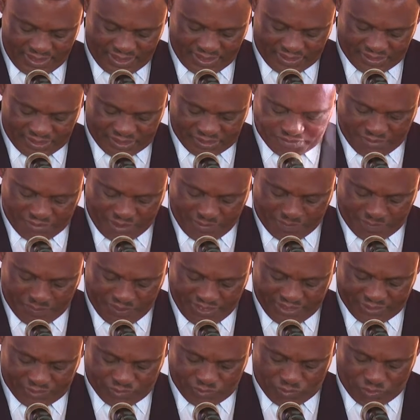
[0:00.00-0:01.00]
It is my
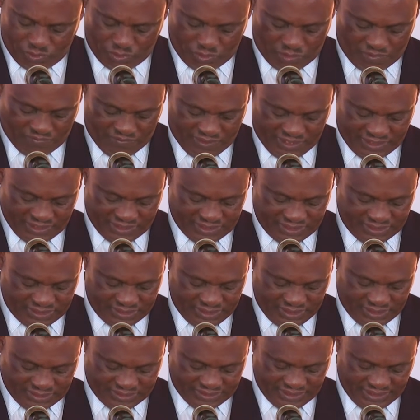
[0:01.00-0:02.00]
plea to all of us
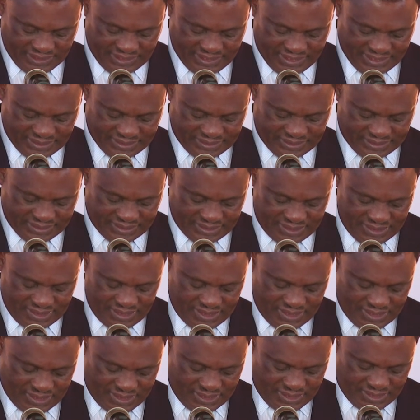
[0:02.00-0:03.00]
as Kenyans
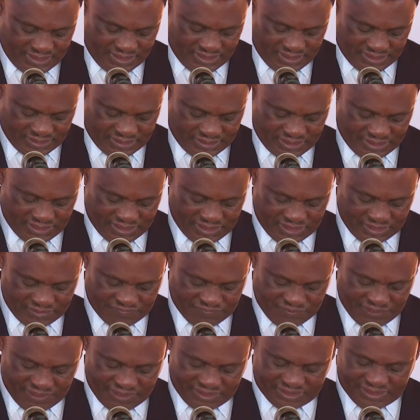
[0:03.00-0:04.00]
that in this
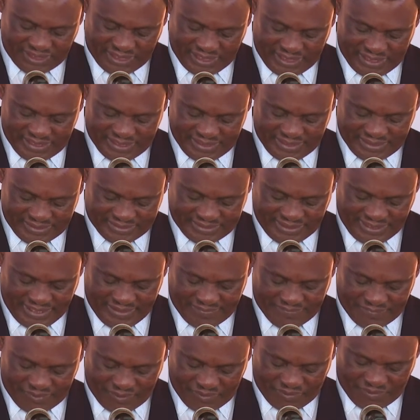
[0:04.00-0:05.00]
very challenging
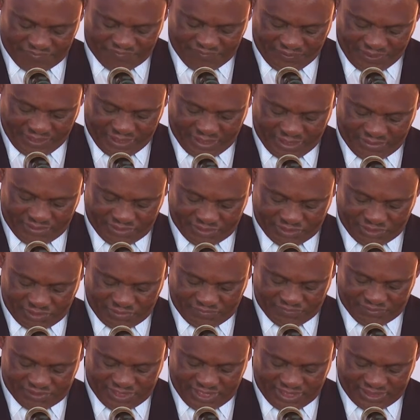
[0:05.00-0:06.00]
time, we find
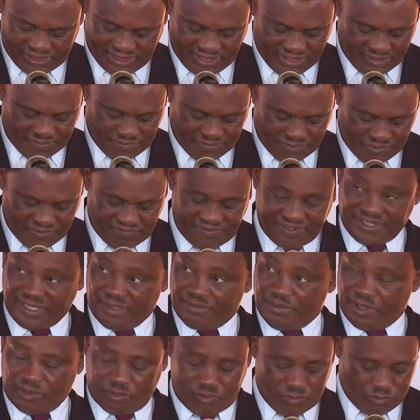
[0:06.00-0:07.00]
ourselves just like Prophet
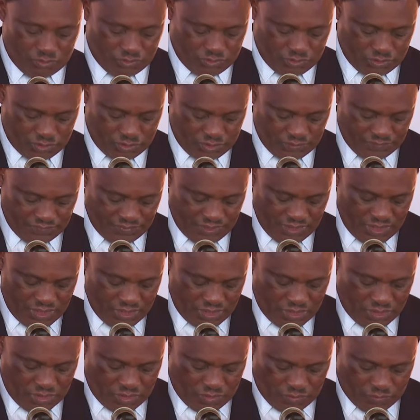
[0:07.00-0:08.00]
Habakkuk.
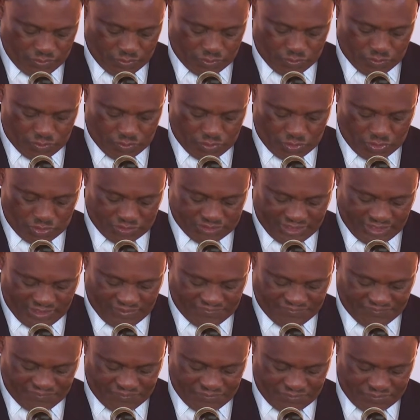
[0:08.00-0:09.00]
We do not
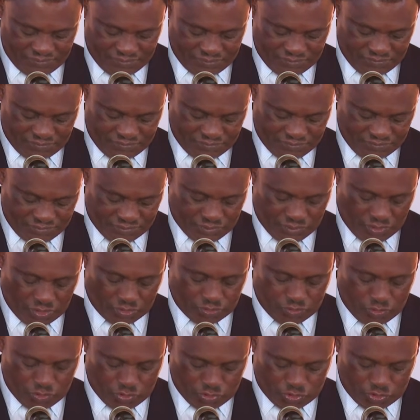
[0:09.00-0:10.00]

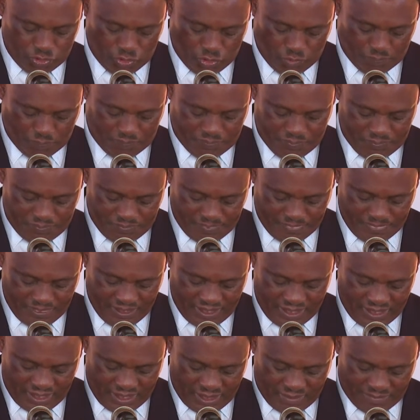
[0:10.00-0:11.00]
lose hope,
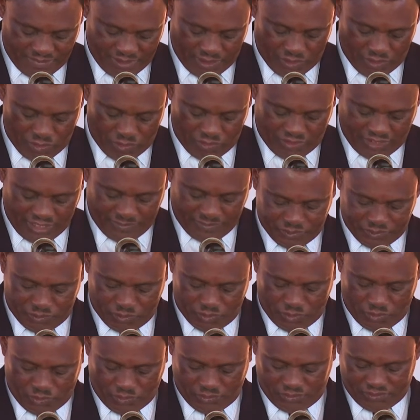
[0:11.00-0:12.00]
but look to
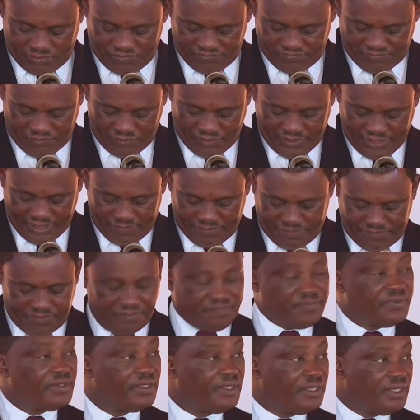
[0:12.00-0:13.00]
God for help
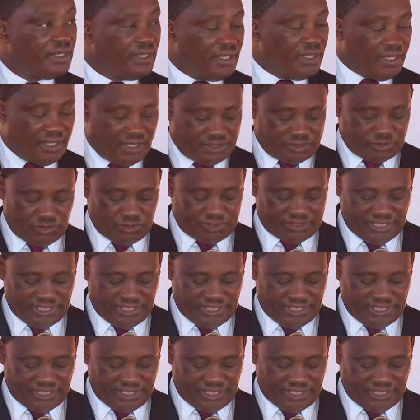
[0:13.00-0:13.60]
at all